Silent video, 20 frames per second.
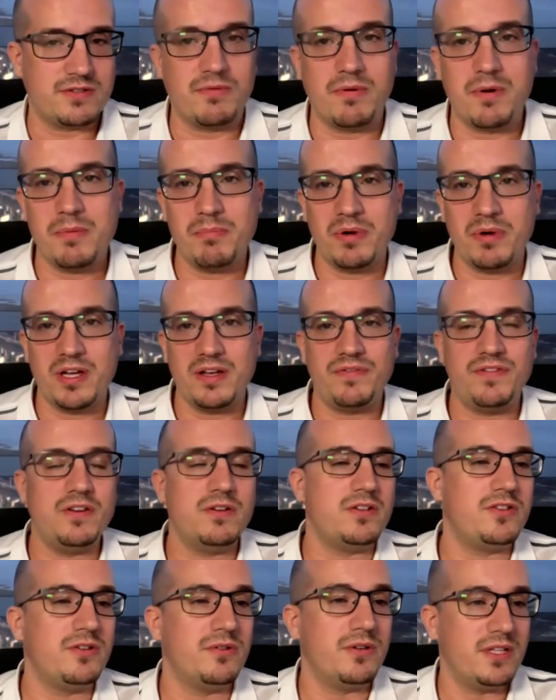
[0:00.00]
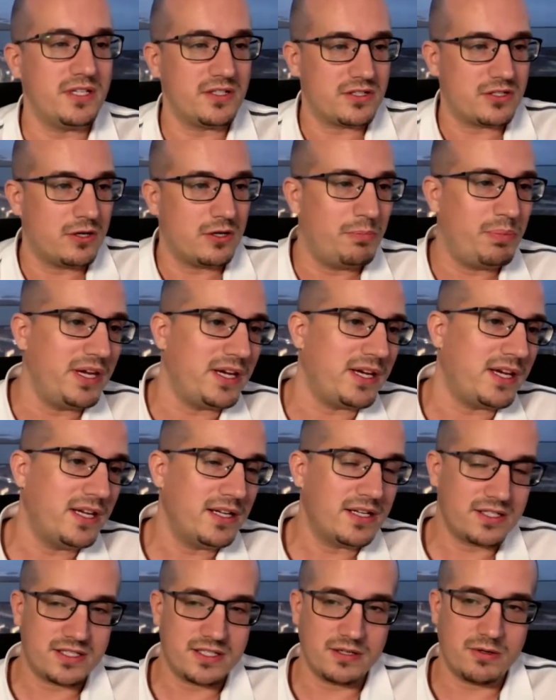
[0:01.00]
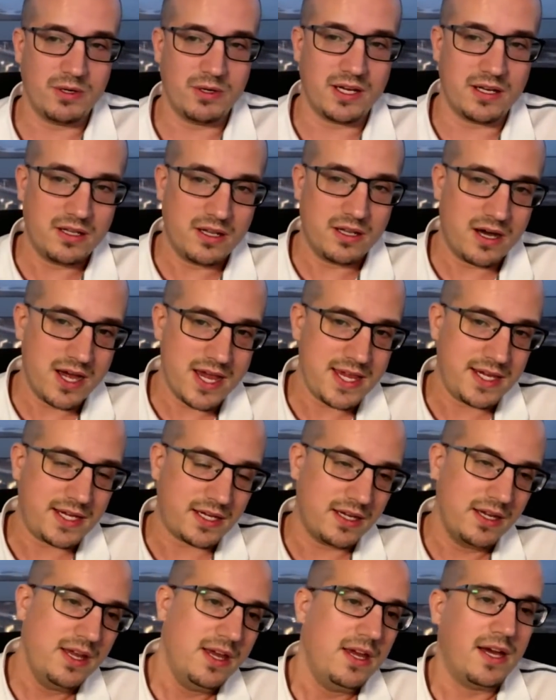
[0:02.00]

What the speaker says: remember, if you enjoy this topic, hit us a quick like.